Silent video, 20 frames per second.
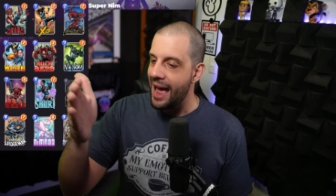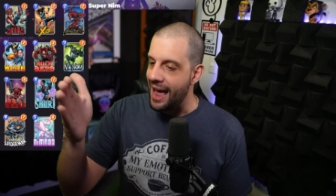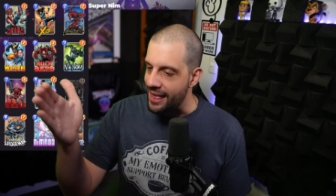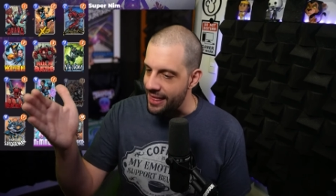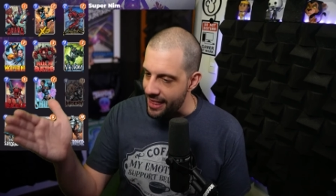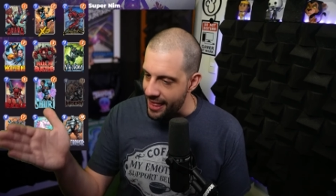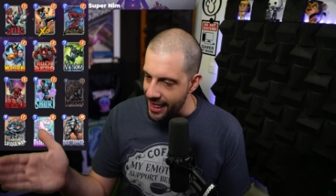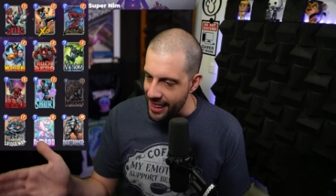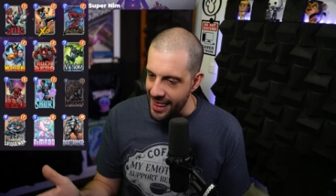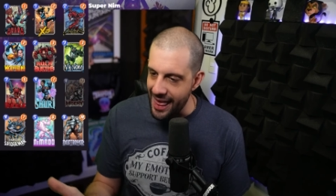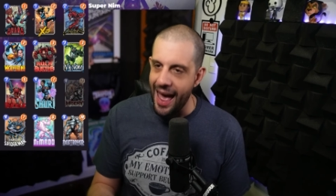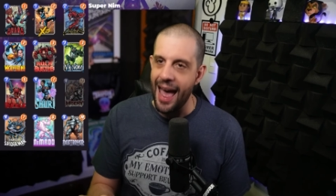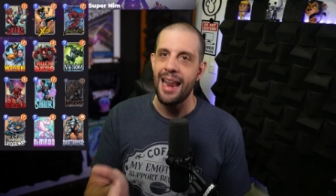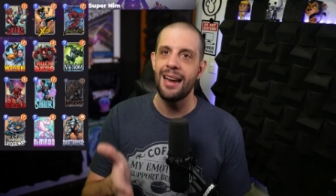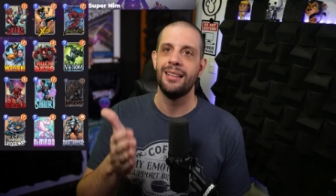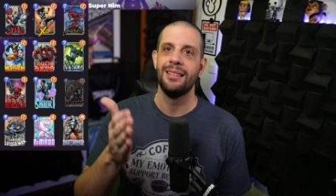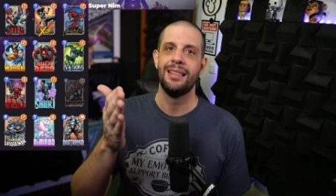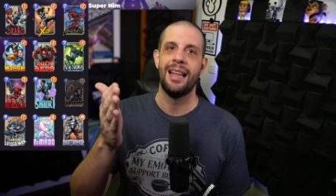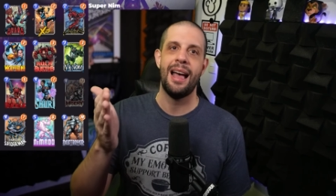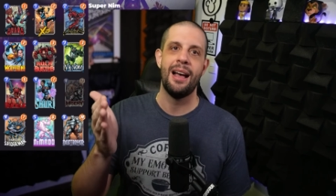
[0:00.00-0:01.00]
and that
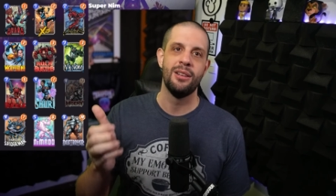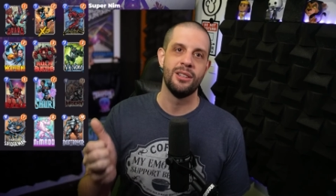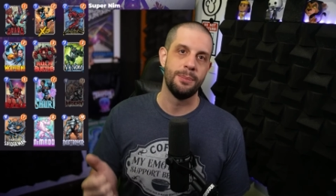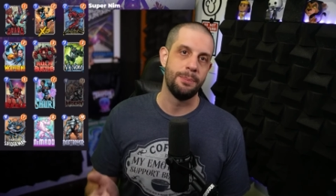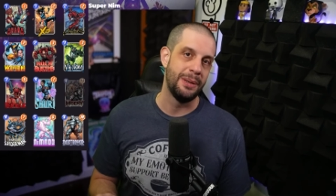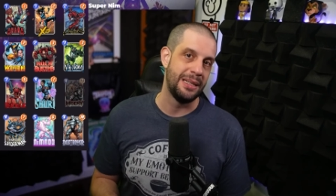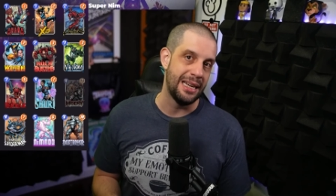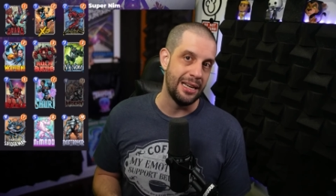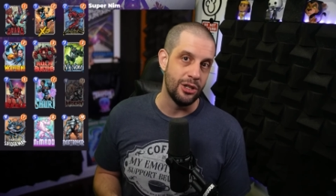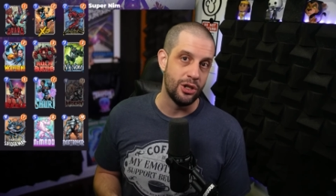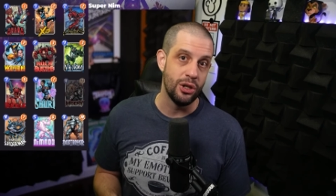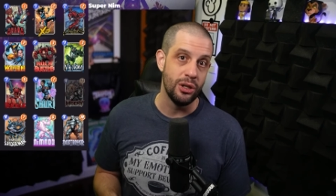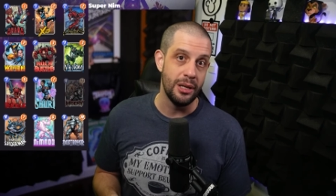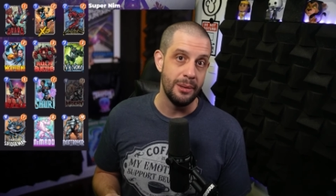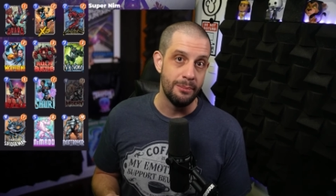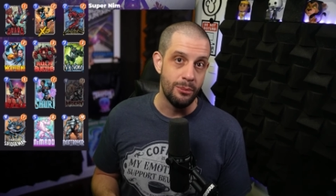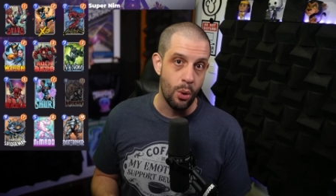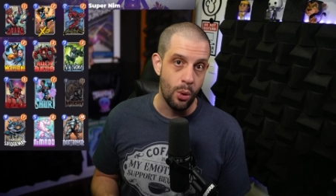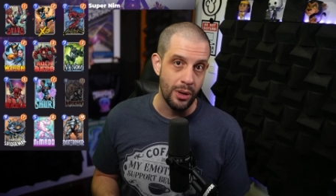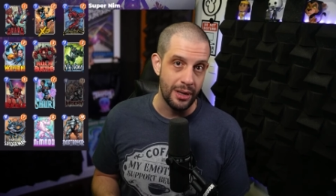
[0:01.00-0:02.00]
allows potentially
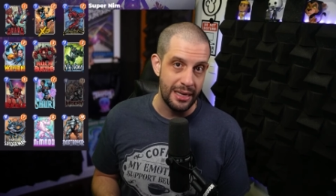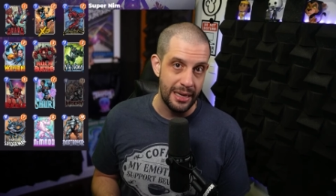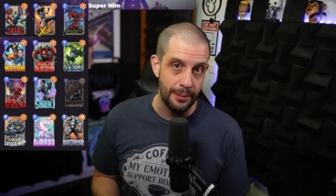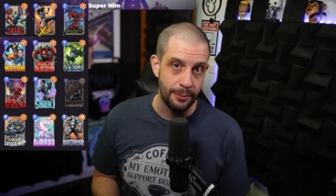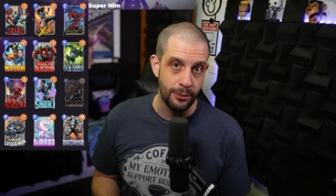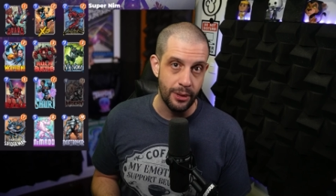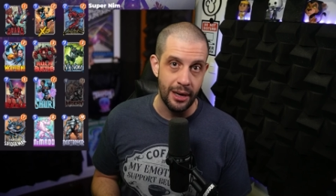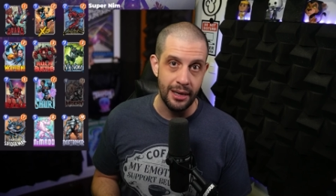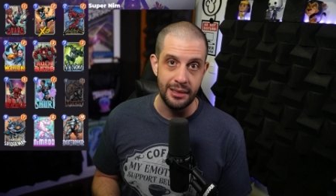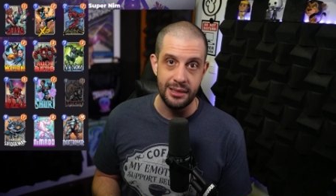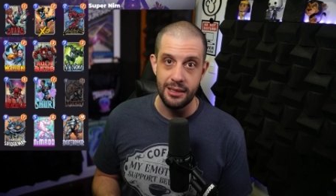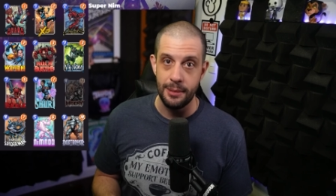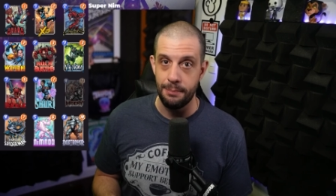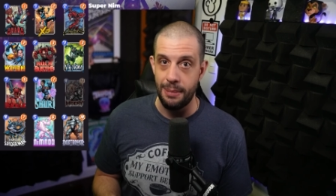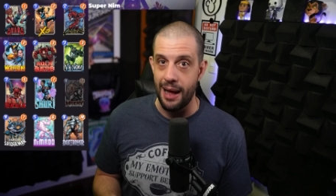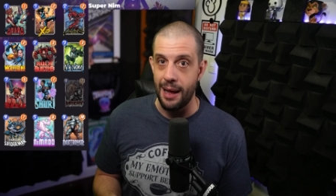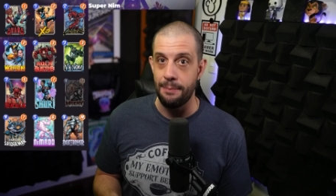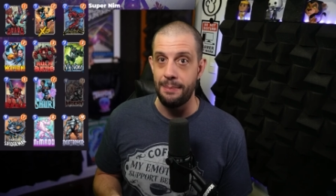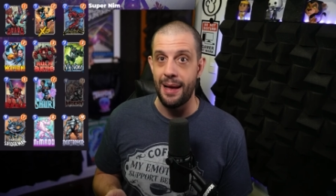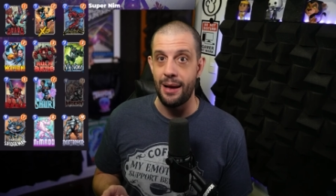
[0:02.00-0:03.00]
more Nimrods to
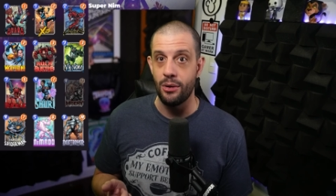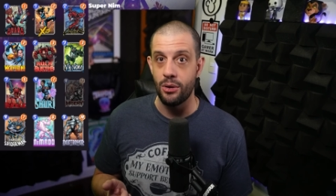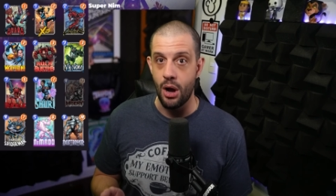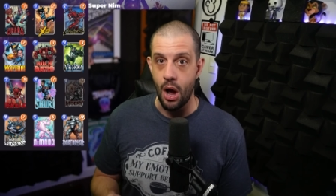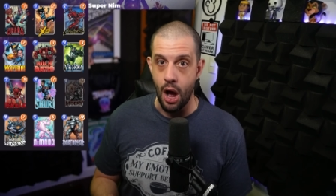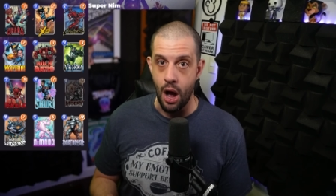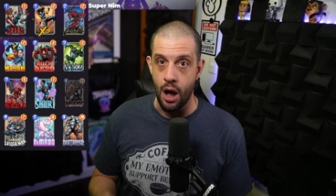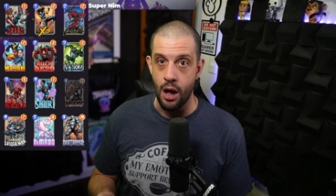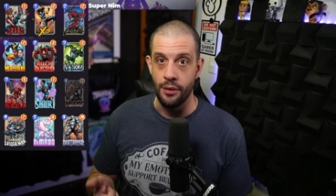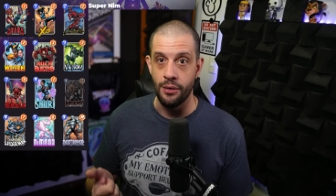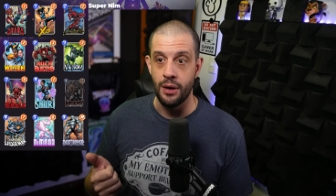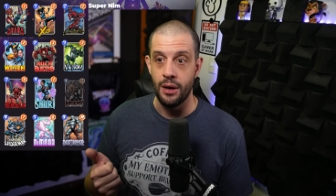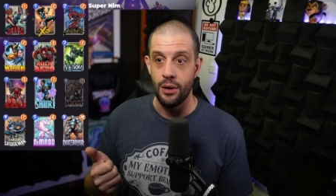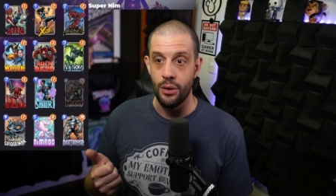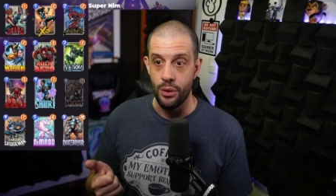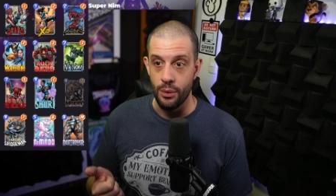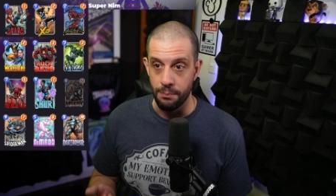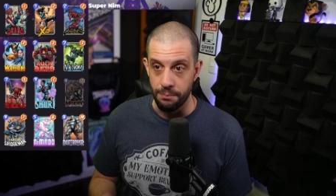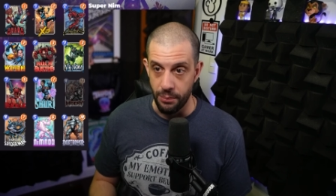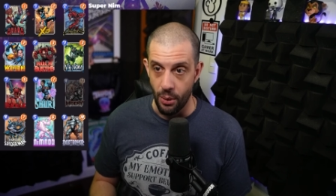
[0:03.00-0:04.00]
pop out on
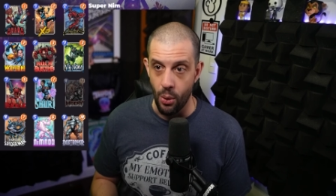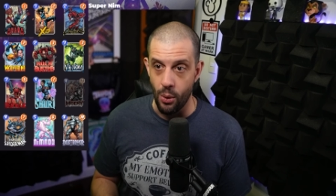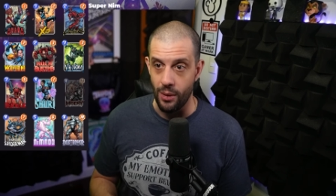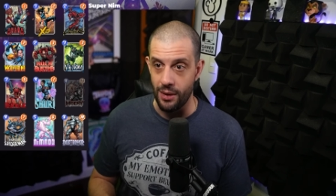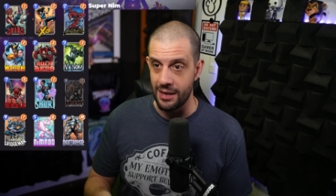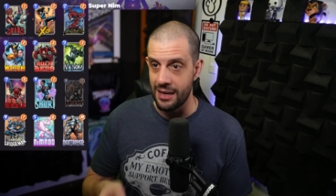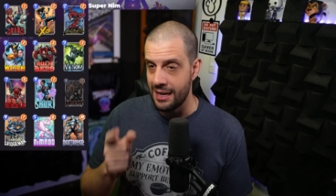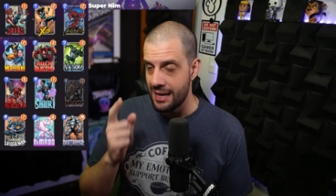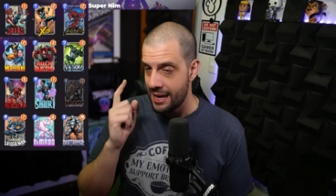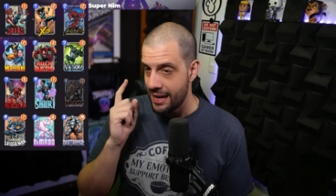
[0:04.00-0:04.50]
the board.